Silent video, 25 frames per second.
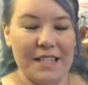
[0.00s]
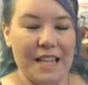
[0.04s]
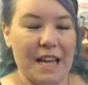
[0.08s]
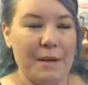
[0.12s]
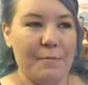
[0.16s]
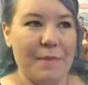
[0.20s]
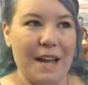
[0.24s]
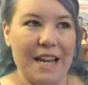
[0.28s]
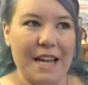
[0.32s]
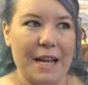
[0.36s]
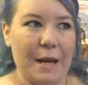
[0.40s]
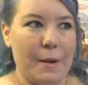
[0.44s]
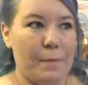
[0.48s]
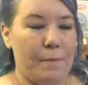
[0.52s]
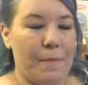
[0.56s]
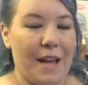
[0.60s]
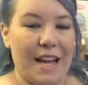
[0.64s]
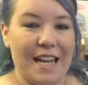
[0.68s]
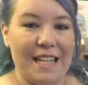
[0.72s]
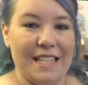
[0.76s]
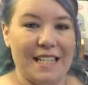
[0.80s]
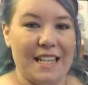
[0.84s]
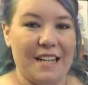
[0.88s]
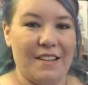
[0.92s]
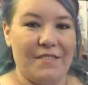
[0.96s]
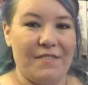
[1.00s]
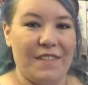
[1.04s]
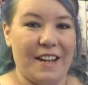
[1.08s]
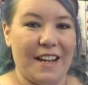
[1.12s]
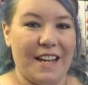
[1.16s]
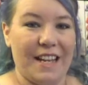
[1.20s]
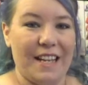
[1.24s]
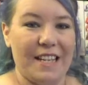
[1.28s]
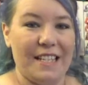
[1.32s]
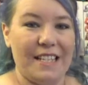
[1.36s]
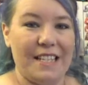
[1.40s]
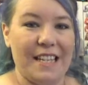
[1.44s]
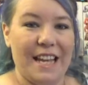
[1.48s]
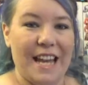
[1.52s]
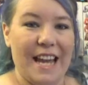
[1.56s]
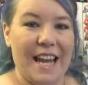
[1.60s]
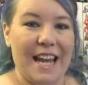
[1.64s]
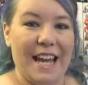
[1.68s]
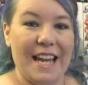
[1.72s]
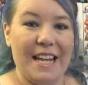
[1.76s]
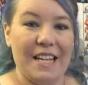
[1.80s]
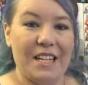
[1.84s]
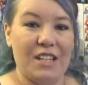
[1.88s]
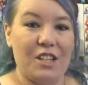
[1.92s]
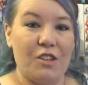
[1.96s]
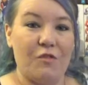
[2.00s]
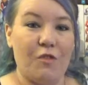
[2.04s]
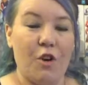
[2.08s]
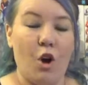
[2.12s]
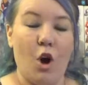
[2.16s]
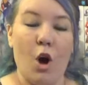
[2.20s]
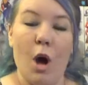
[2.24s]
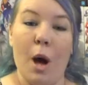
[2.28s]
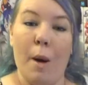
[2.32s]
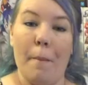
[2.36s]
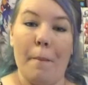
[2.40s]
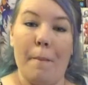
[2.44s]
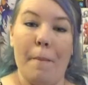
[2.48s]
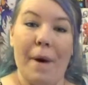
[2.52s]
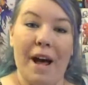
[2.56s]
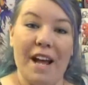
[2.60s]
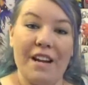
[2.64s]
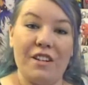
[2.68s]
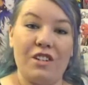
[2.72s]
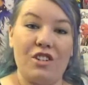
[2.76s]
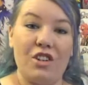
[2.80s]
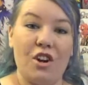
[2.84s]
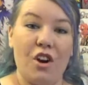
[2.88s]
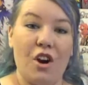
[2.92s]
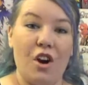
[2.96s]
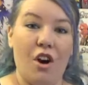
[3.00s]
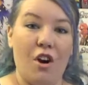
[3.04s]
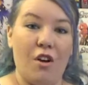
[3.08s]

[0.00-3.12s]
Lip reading: They make amazing figures, and they've got a bunch